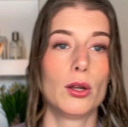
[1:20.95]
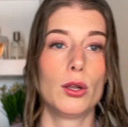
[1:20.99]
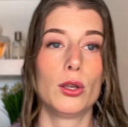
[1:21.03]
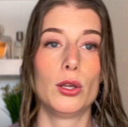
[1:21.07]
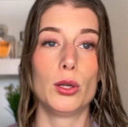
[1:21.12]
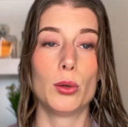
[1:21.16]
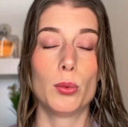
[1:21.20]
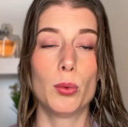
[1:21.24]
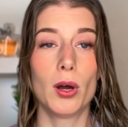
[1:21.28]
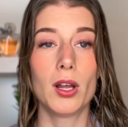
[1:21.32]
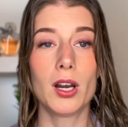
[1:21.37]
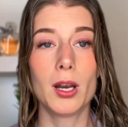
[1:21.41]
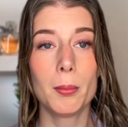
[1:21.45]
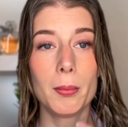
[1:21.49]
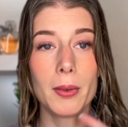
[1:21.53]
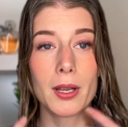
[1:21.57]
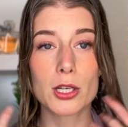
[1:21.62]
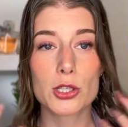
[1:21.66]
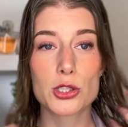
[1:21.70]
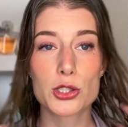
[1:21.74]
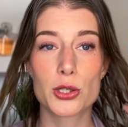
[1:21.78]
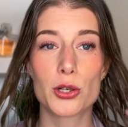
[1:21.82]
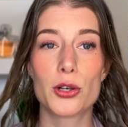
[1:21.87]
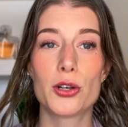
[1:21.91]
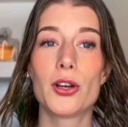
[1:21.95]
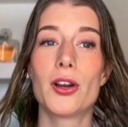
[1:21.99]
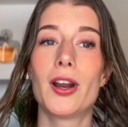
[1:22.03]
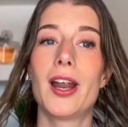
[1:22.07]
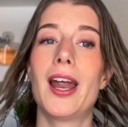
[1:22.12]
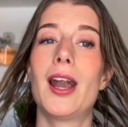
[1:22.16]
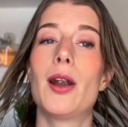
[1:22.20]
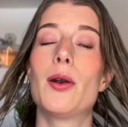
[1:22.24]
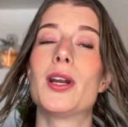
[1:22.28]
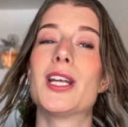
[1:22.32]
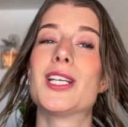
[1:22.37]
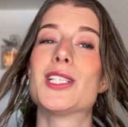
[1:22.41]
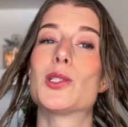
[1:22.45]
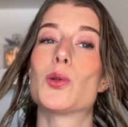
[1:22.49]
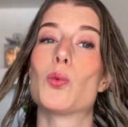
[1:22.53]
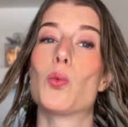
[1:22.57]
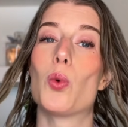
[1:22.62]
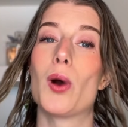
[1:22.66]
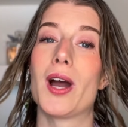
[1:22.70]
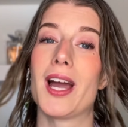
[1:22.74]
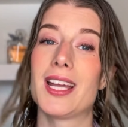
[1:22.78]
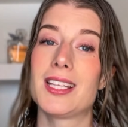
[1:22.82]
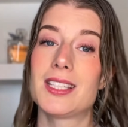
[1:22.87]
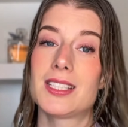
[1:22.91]
You want to make sure your hair is
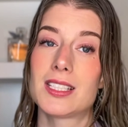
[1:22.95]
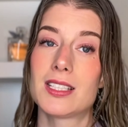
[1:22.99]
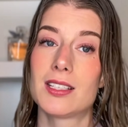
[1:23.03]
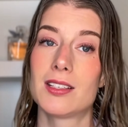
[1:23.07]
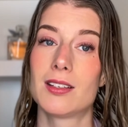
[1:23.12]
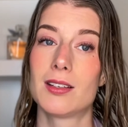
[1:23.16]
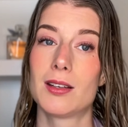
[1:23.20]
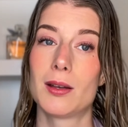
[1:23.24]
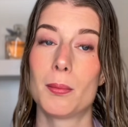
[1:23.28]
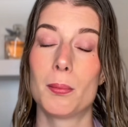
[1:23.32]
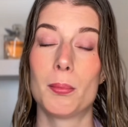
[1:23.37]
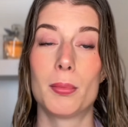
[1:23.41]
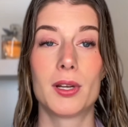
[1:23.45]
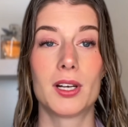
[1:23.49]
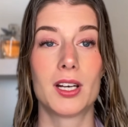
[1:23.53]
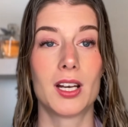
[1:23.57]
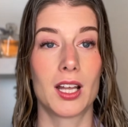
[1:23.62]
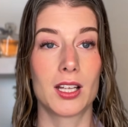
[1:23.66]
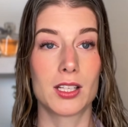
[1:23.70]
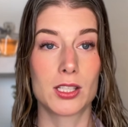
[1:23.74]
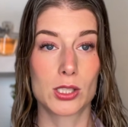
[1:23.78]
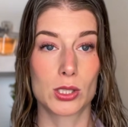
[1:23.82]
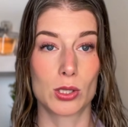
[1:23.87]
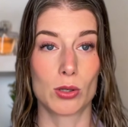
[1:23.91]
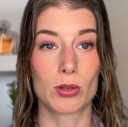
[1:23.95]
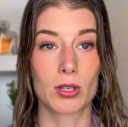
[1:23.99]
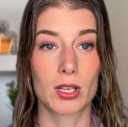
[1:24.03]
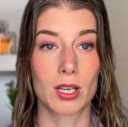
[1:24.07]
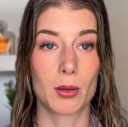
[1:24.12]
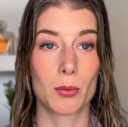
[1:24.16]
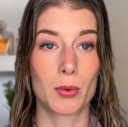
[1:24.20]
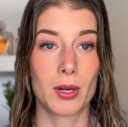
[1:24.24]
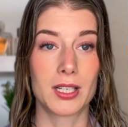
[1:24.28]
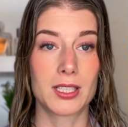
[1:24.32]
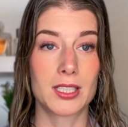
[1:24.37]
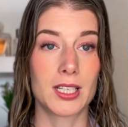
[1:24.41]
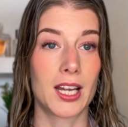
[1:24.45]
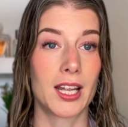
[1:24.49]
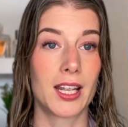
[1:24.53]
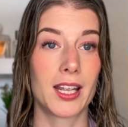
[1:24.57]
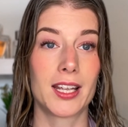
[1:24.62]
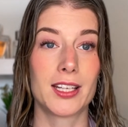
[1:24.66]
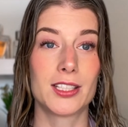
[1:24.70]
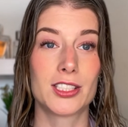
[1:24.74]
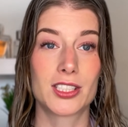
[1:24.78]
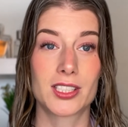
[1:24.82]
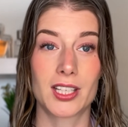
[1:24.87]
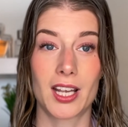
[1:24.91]
wet, but not soaking wet. I
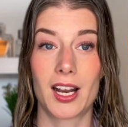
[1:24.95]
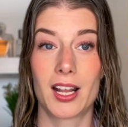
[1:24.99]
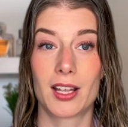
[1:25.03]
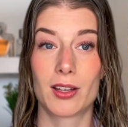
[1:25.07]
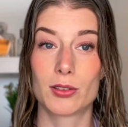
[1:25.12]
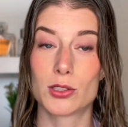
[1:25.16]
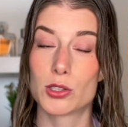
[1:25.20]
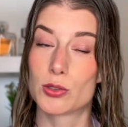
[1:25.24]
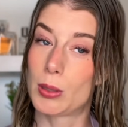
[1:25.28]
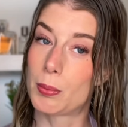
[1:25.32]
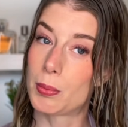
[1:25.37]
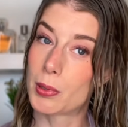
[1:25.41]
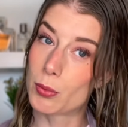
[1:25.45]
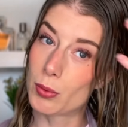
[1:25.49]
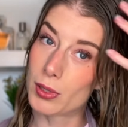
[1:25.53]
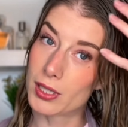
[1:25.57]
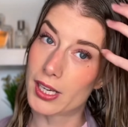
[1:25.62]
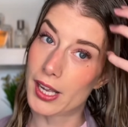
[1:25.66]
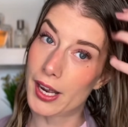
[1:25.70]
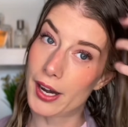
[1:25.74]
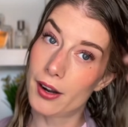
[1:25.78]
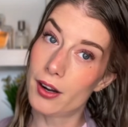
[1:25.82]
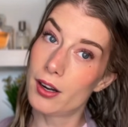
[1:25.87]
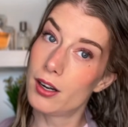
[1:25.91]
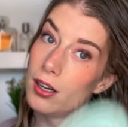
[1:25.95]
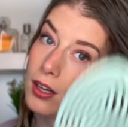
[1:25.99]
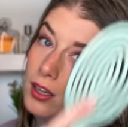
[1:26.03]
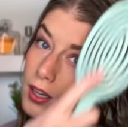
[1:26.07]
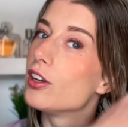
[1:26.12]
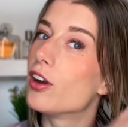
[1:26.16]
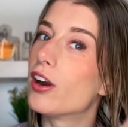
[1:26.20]
hate styling on dripping wet hair.